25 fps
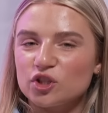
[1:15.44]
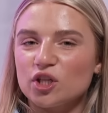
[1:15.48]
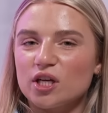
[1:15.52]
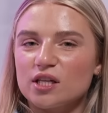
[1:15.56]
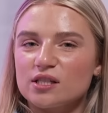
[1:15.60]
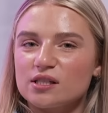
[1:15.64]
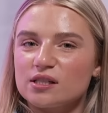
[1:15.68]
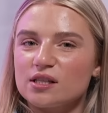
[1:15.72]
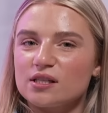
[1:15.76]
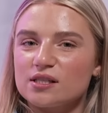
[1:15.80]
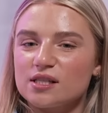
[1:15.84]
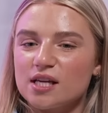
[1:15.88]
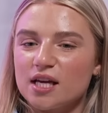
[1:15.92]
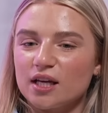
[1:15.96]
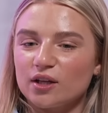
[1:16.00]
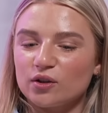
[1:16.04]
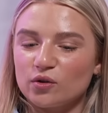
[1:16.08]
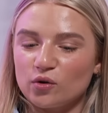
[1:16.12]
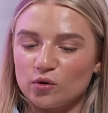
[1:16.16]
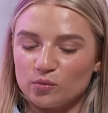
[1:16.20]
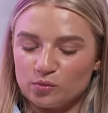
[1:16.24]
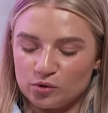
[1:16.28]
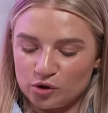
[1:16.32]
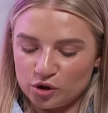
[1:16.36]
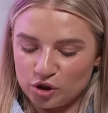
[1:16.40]
Jess, the second
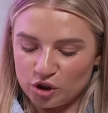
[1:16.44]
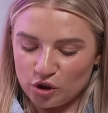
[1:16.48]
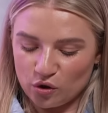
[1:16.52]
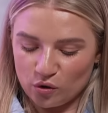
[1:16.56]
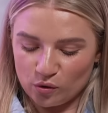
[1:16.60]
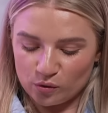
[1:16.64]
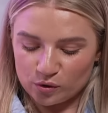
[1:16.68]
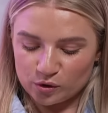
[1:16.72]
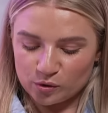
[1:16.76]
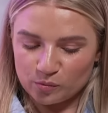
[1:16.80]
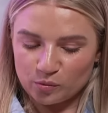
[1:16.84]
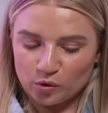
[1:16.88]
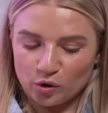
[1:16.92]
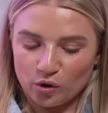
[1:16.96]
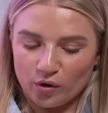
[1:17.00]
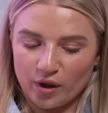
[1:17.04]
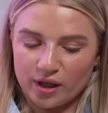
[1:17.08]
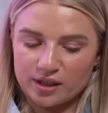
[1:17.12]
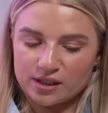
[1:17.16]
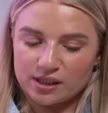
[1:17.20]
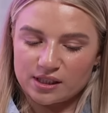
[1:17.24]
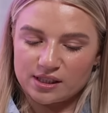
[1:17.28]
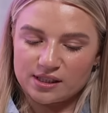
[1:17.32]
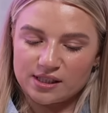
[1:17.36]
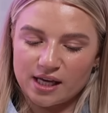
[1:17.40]
option, she also brought
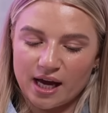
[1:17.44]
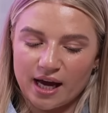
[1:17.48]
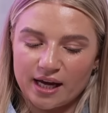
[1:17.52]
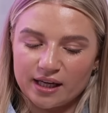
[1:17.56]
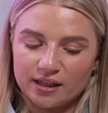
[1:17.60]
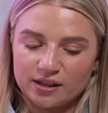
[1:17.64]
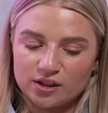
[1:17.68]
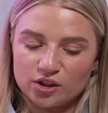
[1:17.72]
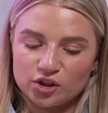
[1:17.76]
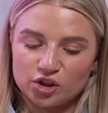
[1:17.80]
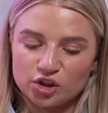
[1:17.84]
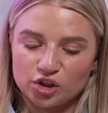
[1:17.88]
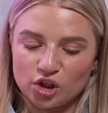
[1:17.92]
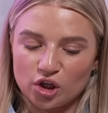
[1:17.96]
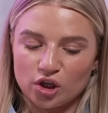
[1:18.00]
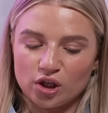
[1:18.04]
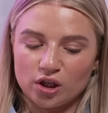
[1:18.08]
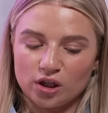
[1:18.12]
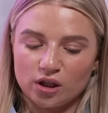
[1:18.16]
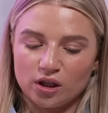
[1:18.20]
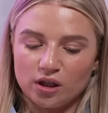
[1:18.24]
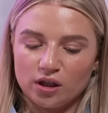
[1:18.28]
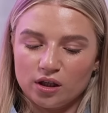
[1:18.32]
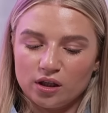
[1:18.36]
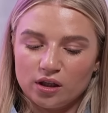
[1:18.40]
this exact
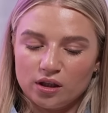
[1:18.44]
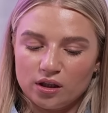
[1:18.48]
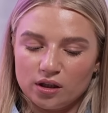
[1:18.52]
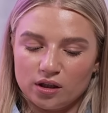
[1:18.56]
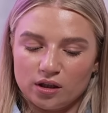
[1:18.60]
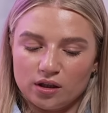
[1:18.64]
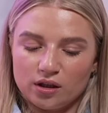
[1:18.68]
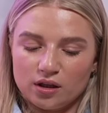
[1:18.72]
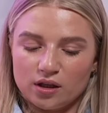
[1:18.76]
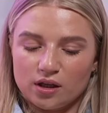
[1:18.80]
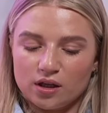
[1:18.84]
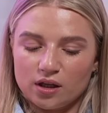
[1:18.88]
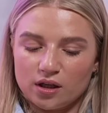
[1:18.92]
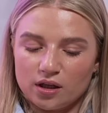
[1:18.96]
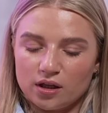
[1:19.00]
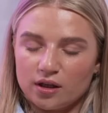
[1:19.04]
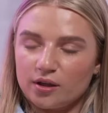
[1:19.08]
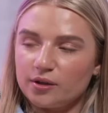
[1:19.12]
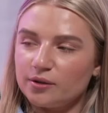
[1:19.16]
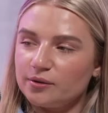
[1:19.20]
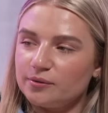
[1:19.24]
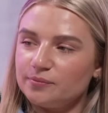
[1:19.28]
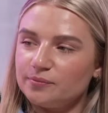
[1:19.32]
shirt. And the